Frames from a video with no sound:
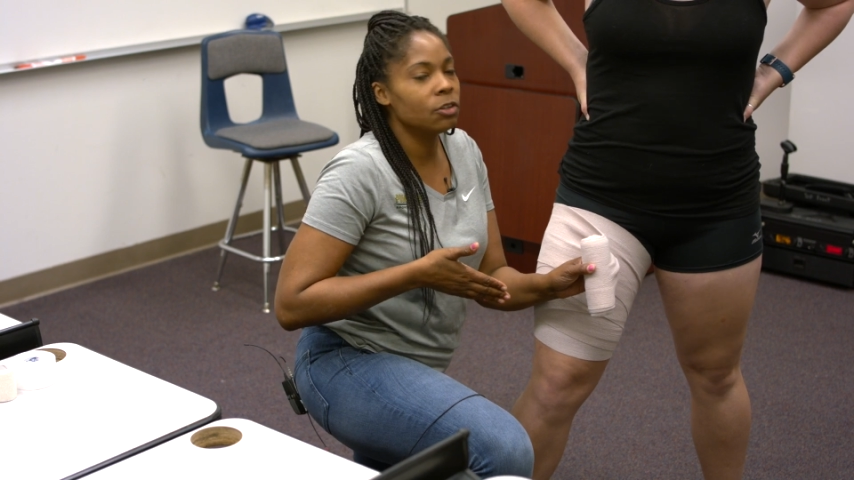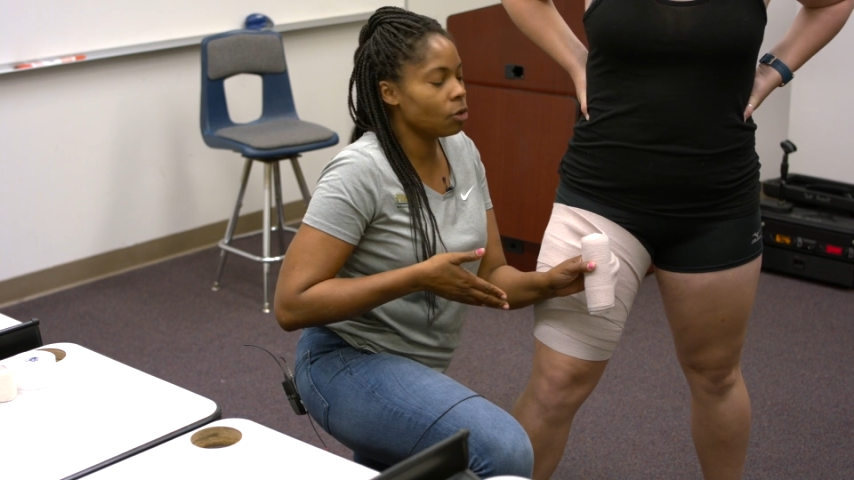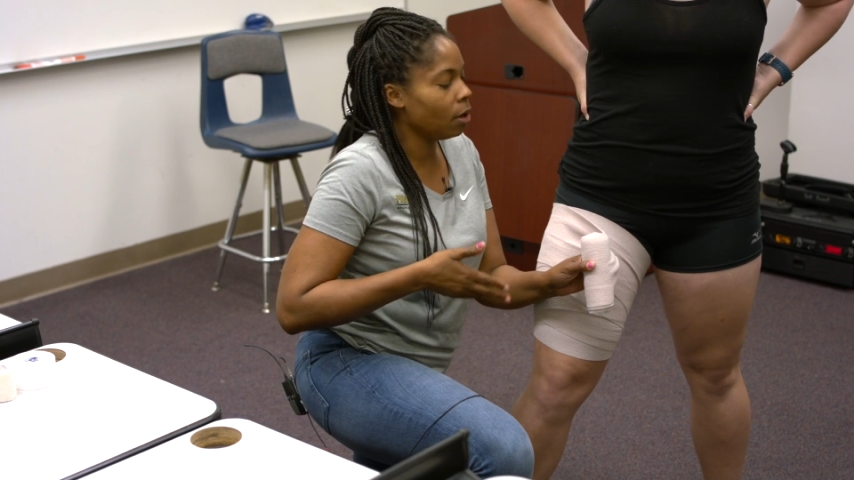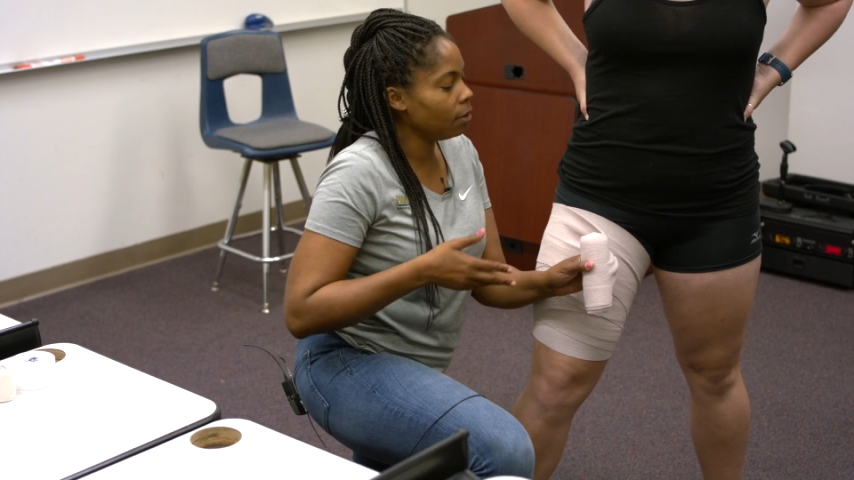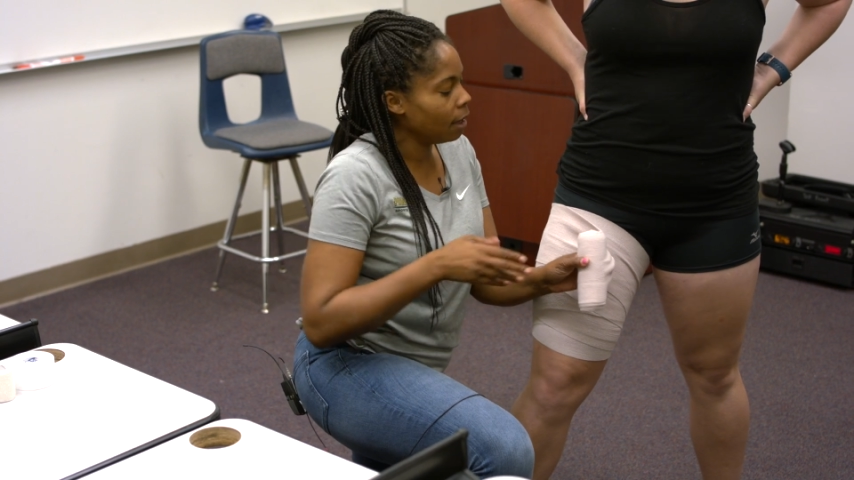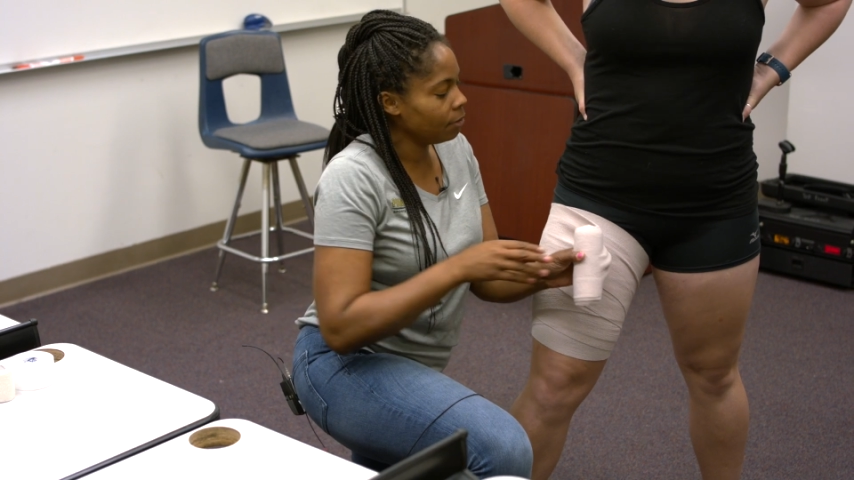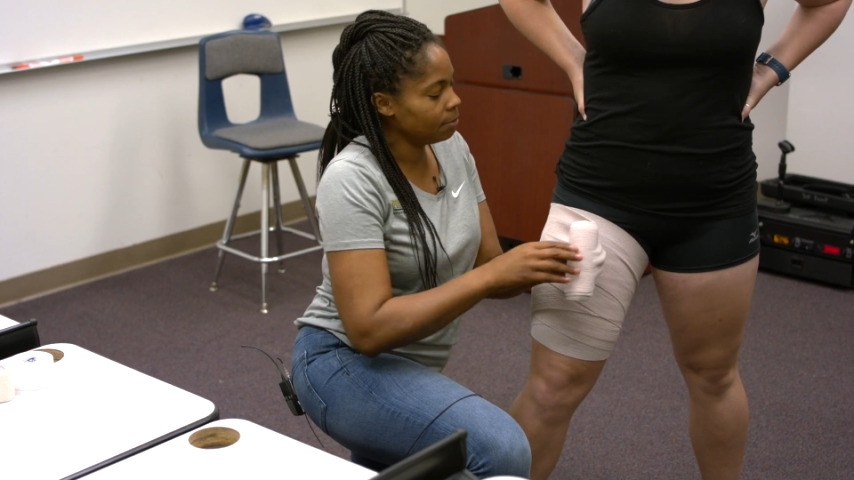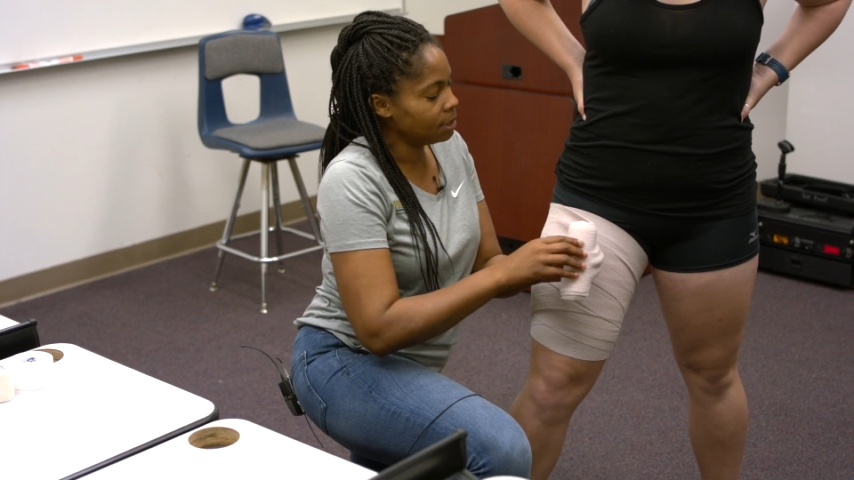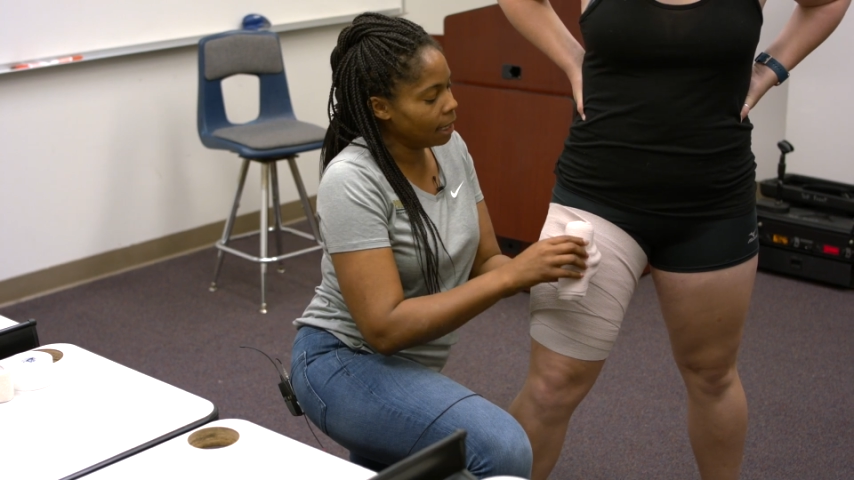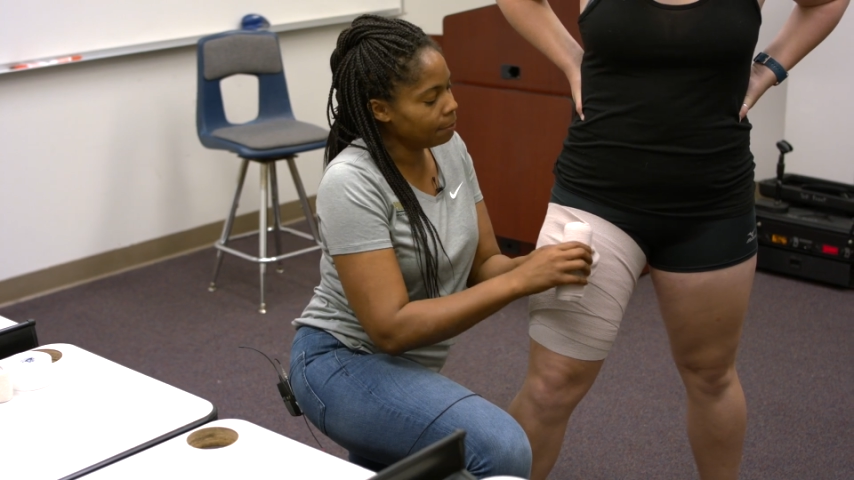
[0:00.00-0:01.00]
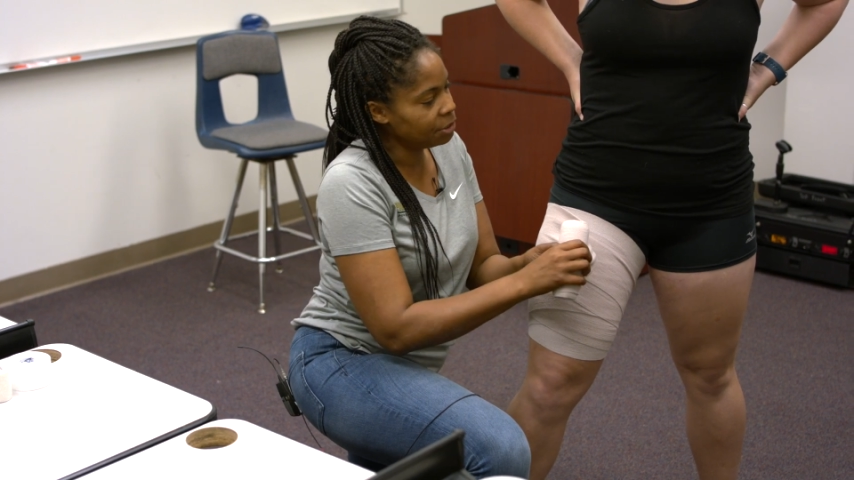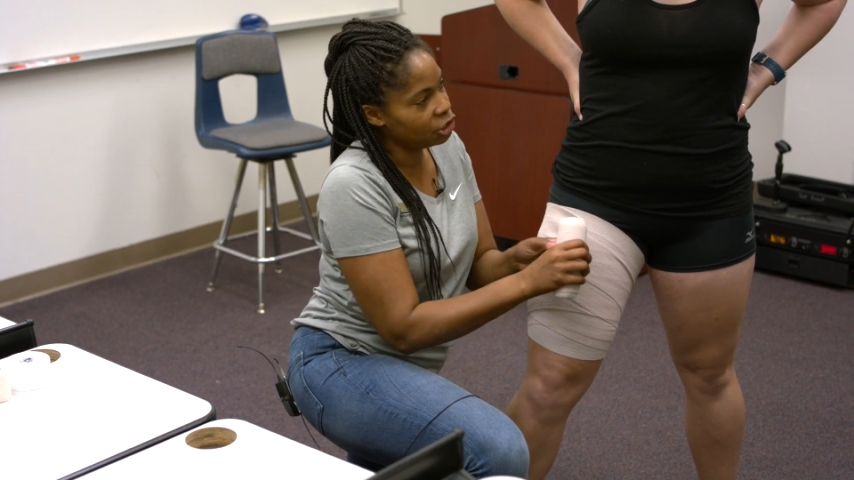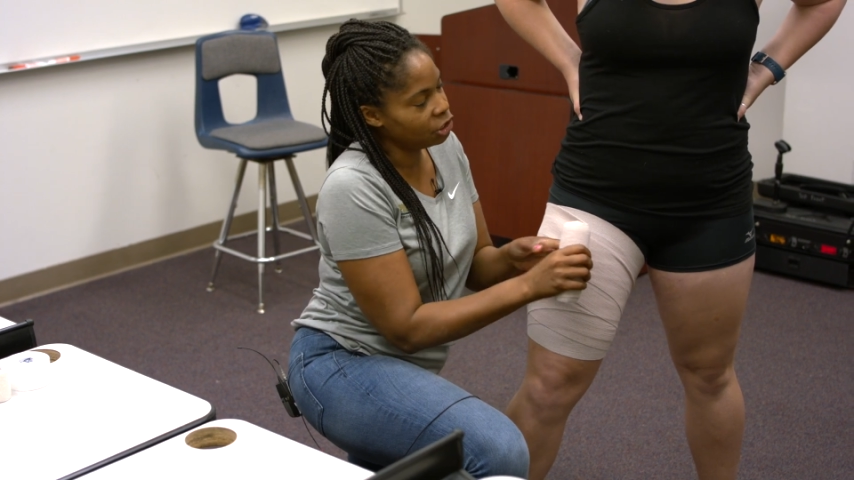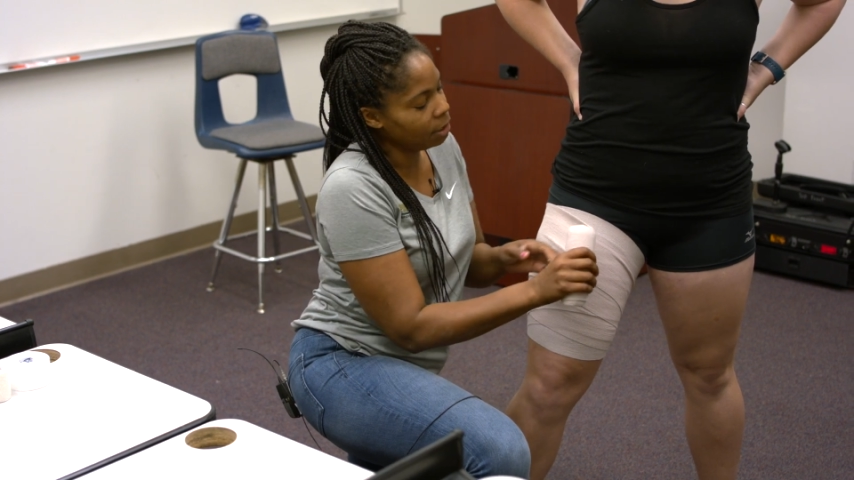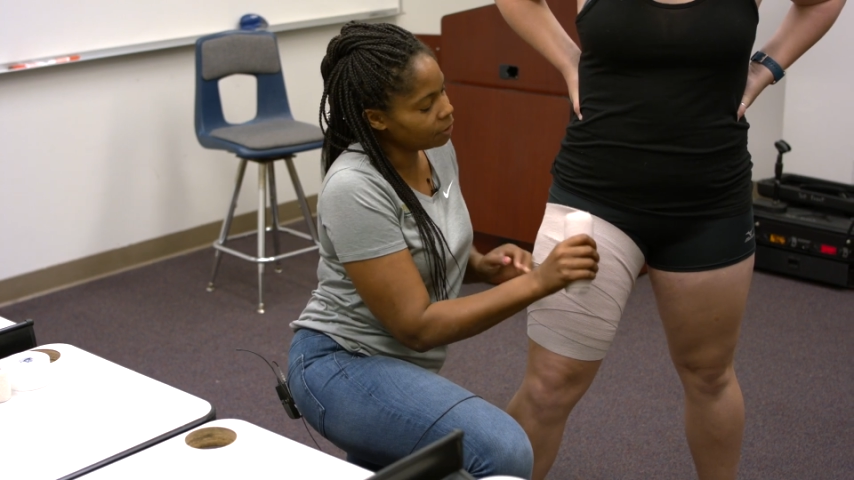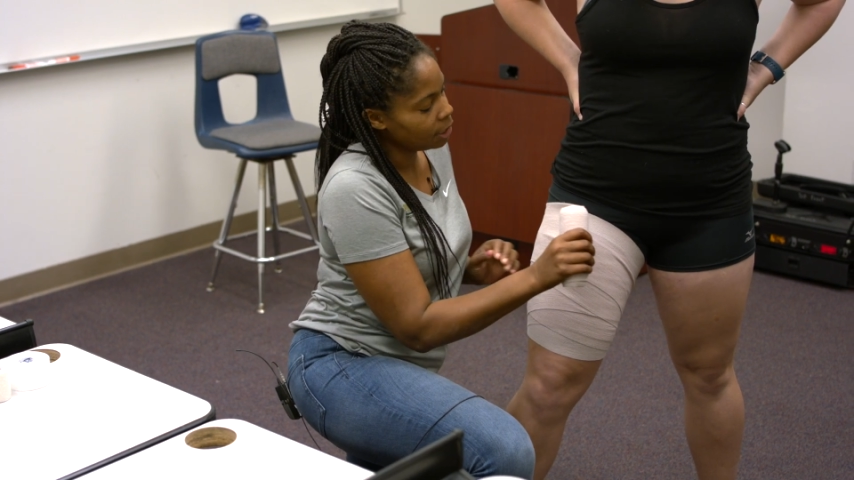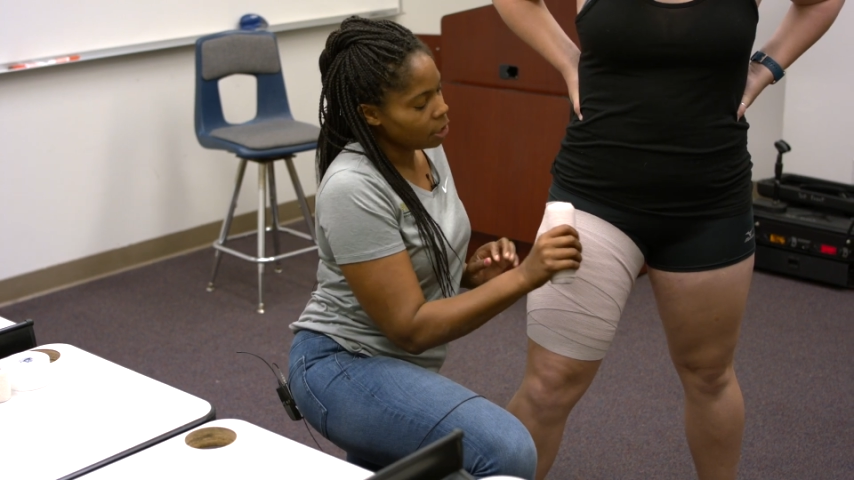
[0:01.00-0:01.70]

So I'll allow them time to shift